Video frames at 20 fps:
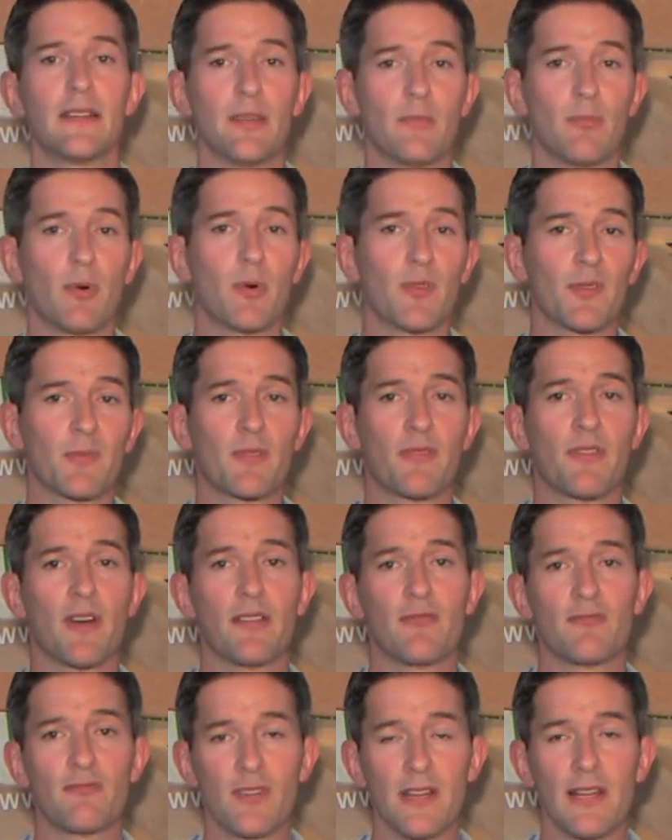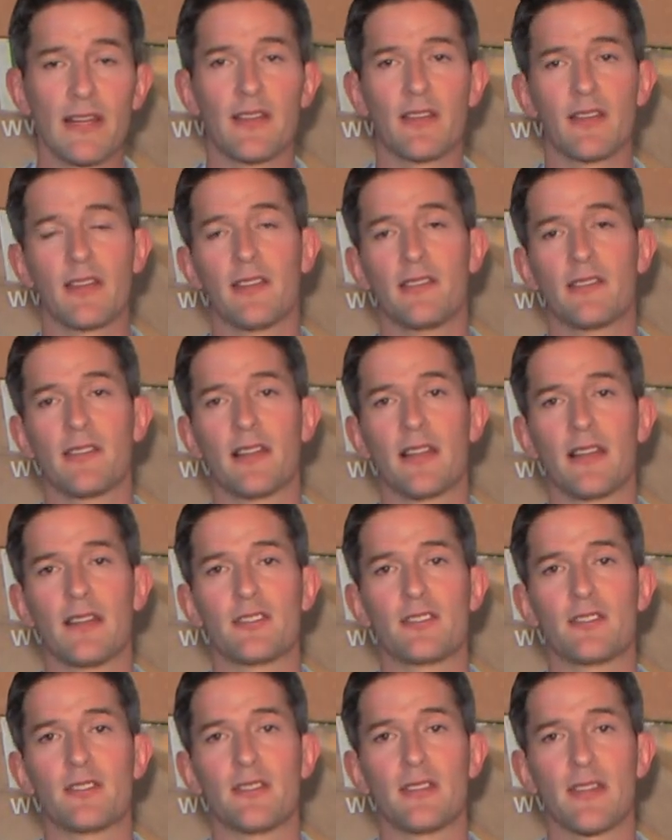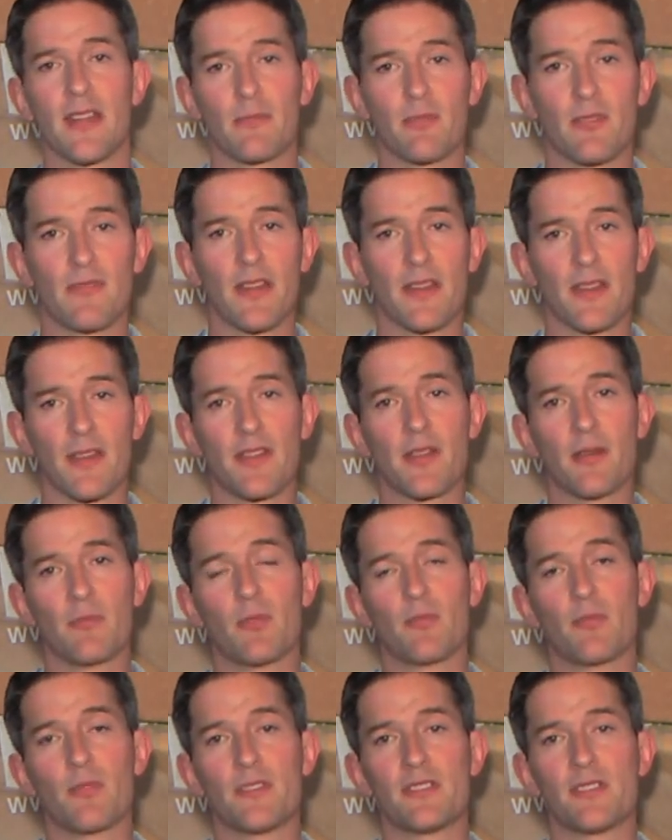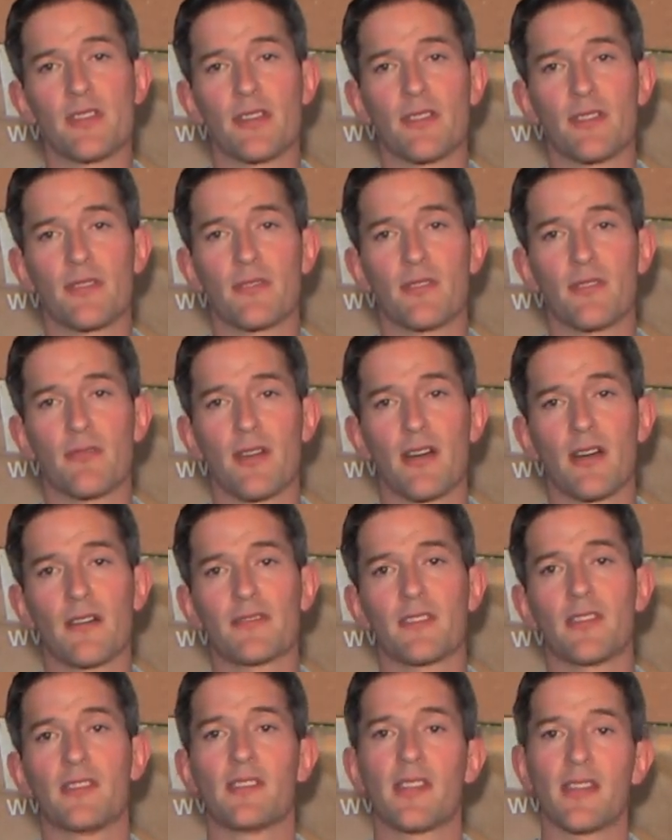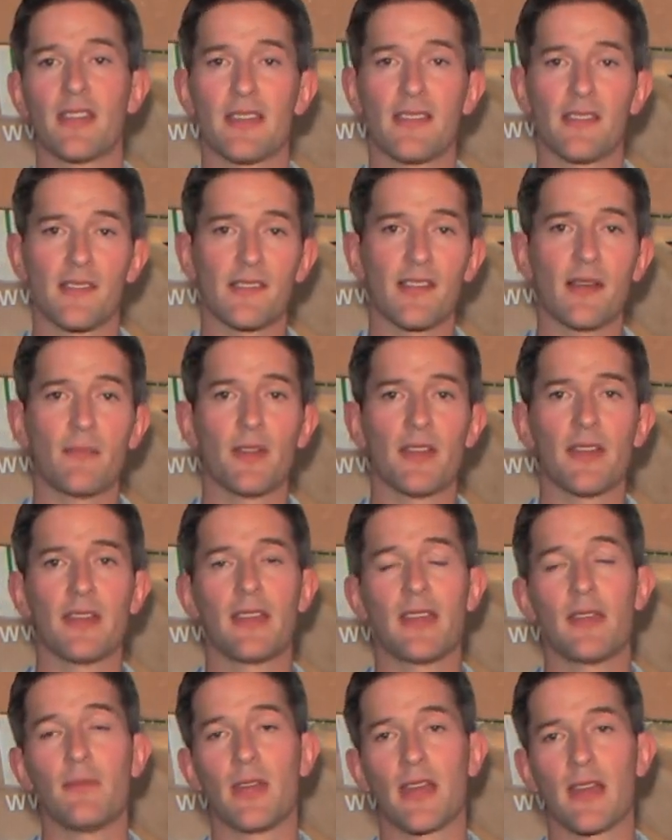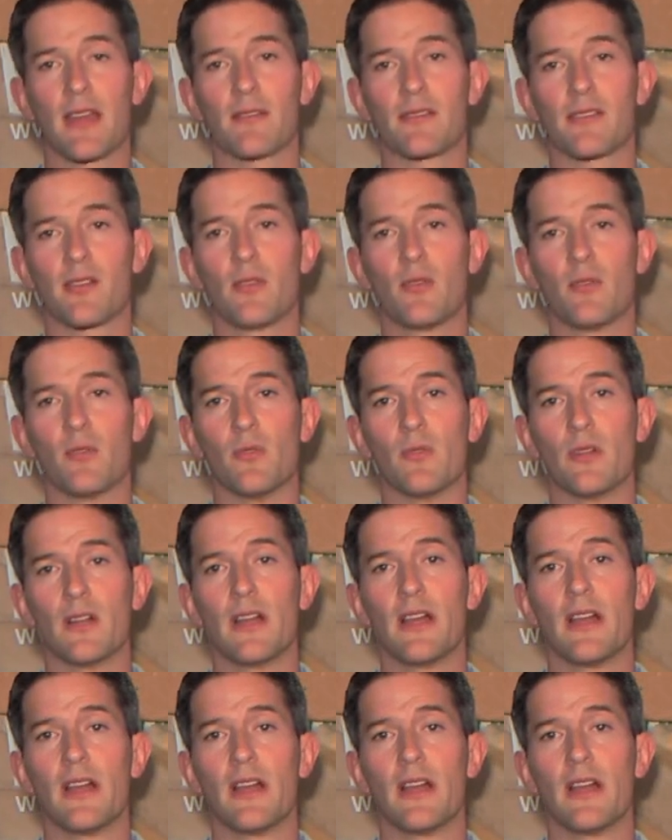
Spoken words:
The boards provide really good insulation. They prevent thermal bridging through the rafters and in the summer they keep your house cool.